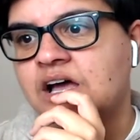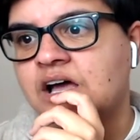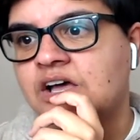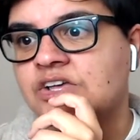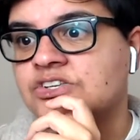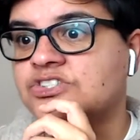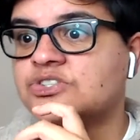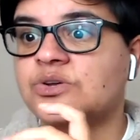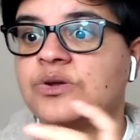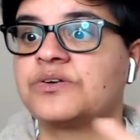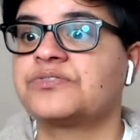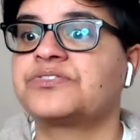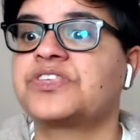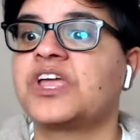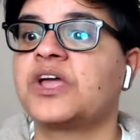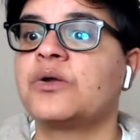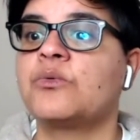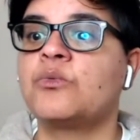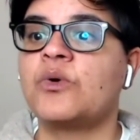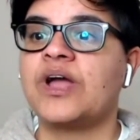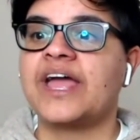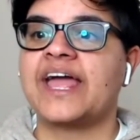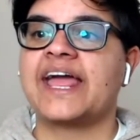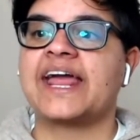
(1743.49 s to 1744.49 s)
So if
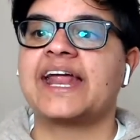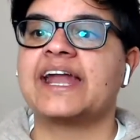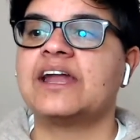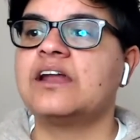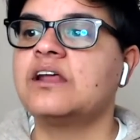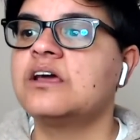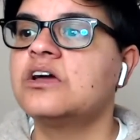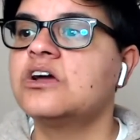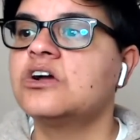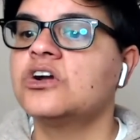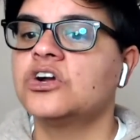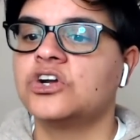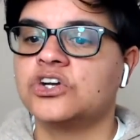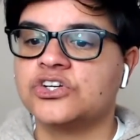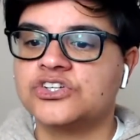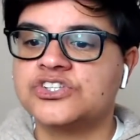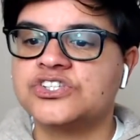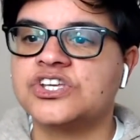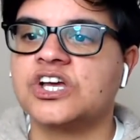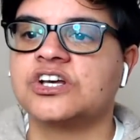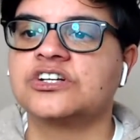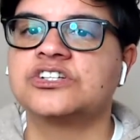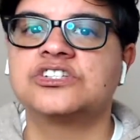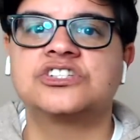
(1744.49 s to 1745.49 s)
they win, her
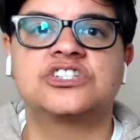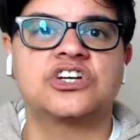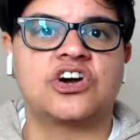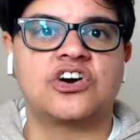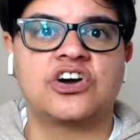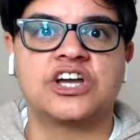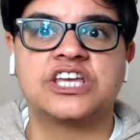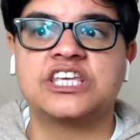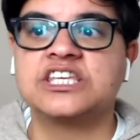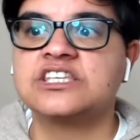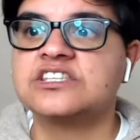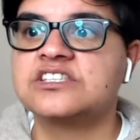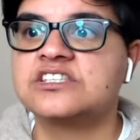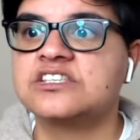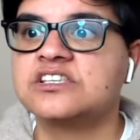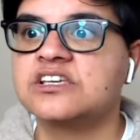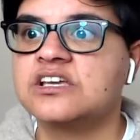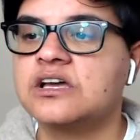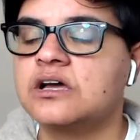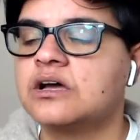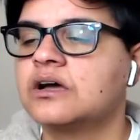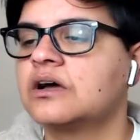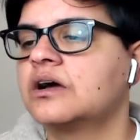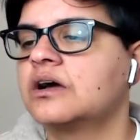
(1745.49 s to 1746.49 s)
son dies.